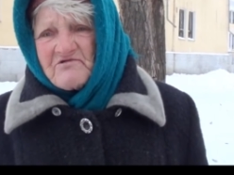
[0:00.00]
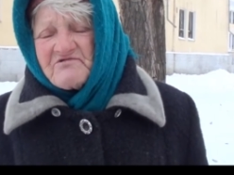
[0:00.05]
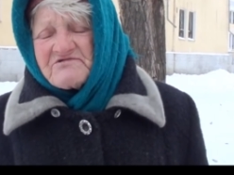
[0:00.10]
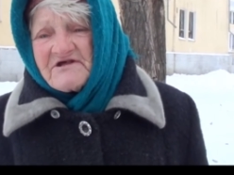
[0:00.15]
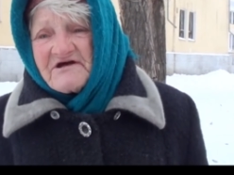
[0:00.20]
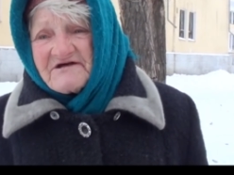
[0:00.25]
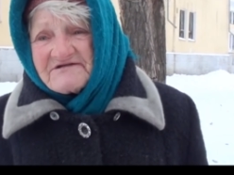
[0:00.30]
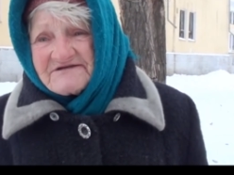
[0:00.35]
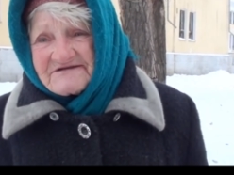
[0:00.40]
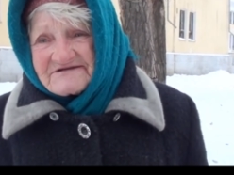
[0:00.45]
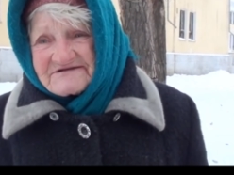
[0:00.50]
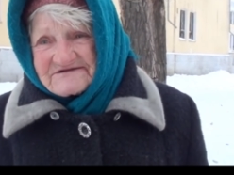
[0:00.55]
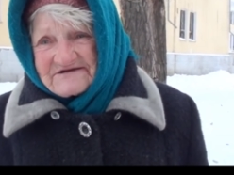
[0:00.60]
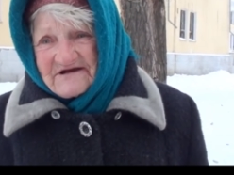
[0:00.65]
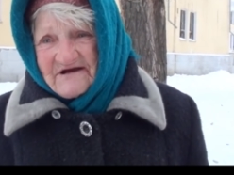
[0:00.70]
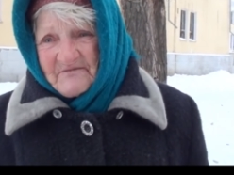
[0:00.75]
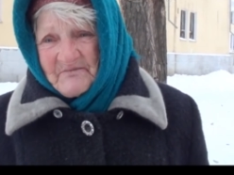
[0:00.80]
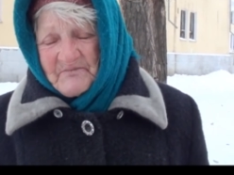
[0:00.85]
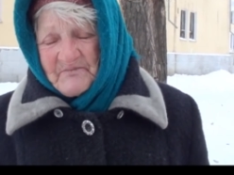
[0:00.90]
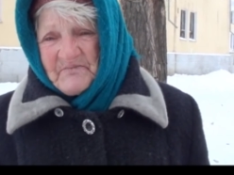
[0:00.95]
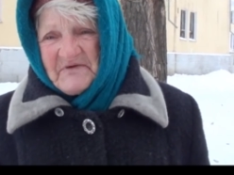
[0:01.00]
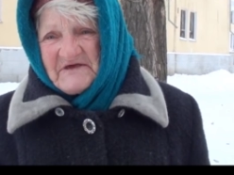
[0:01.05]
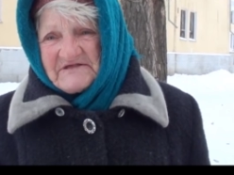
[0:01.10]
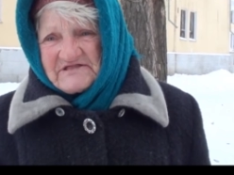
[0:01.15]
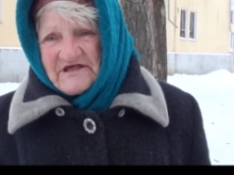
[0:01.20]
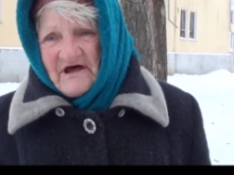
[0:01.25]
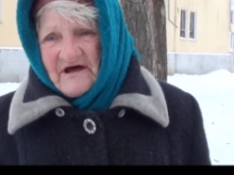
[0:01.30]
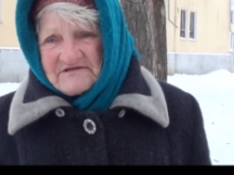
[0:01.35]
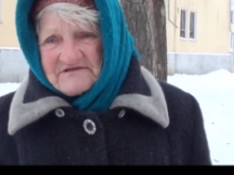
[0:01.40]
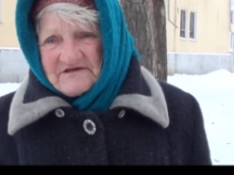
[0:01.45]
Correspondent:
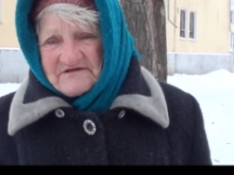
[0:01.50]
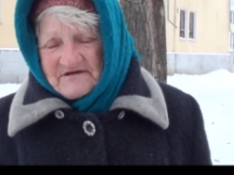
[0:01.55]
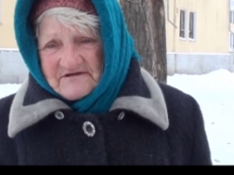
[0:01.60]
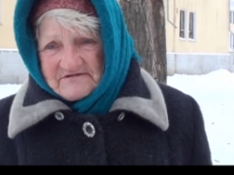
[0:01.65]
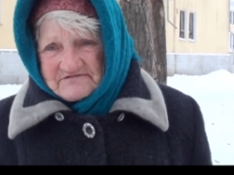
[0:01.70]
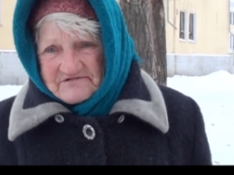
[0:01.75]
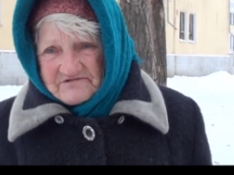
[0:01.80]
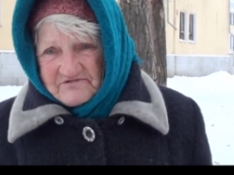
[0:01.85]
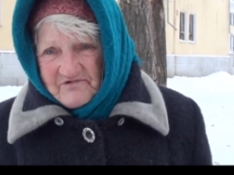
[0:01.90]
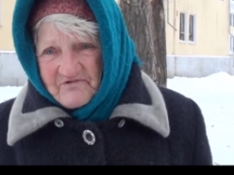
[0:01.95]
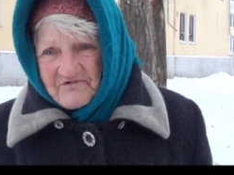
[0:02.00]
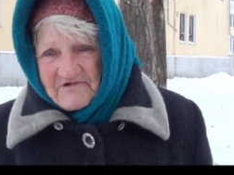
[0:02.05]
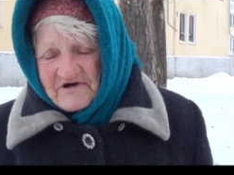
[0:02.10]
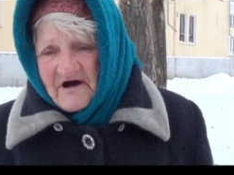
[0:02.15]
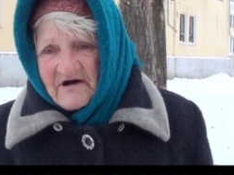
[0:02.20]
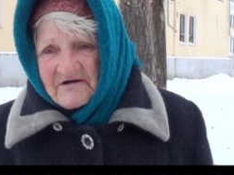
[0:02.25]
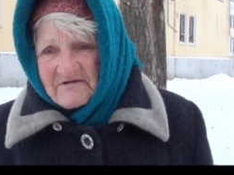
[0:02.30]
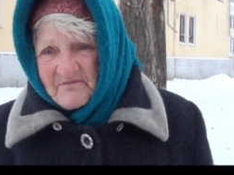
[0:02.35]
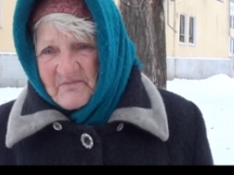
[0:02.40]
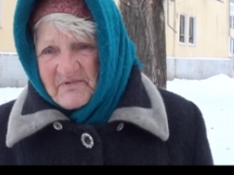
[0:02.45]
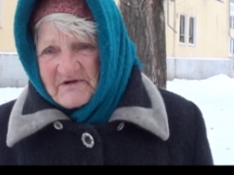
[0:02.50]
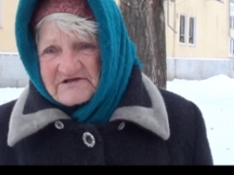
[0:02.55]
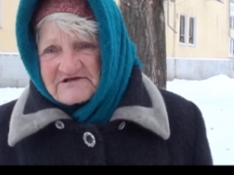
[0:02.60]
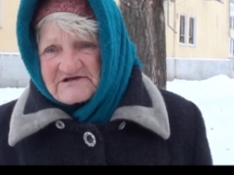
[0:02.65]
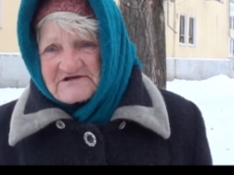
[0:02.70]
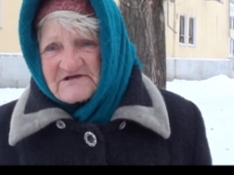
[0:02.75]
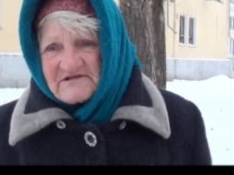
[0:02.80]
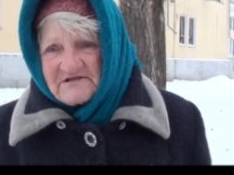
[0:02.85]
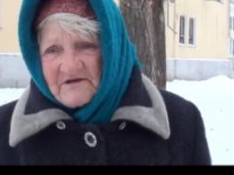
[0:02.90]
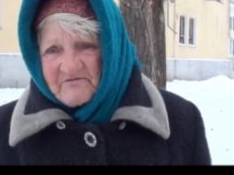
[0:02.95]
And how do you
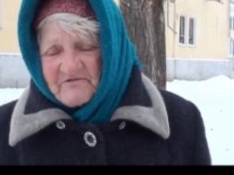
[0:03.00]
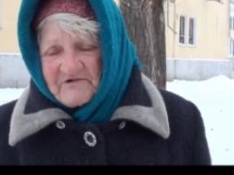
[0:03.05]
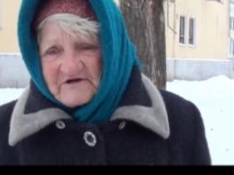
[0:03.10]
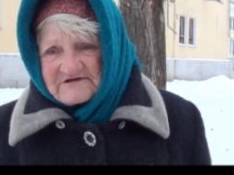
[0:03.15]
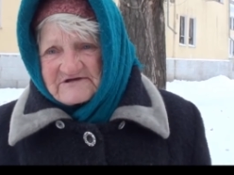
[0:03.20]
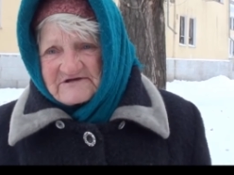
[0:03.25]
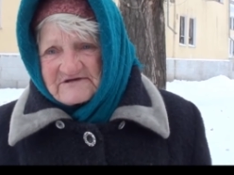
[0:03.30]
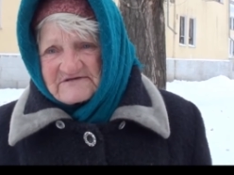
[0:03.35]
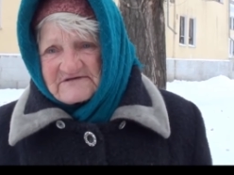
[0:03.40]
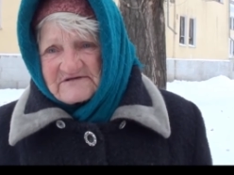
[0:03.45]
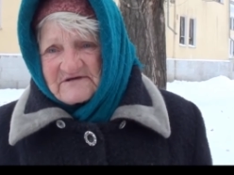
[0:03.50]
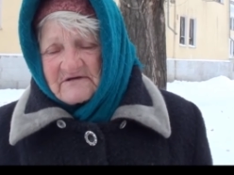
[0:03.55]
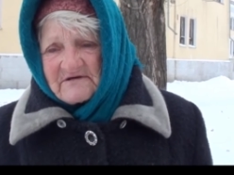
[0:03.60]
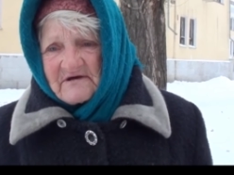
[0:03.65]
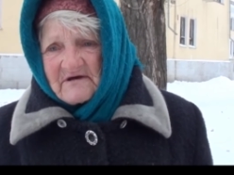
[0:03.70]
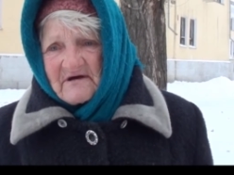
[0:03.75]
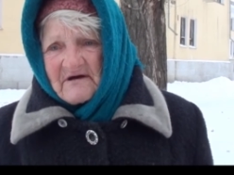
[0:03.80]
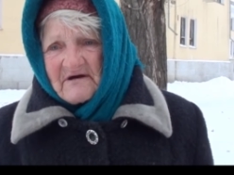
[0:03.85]
feed yourself?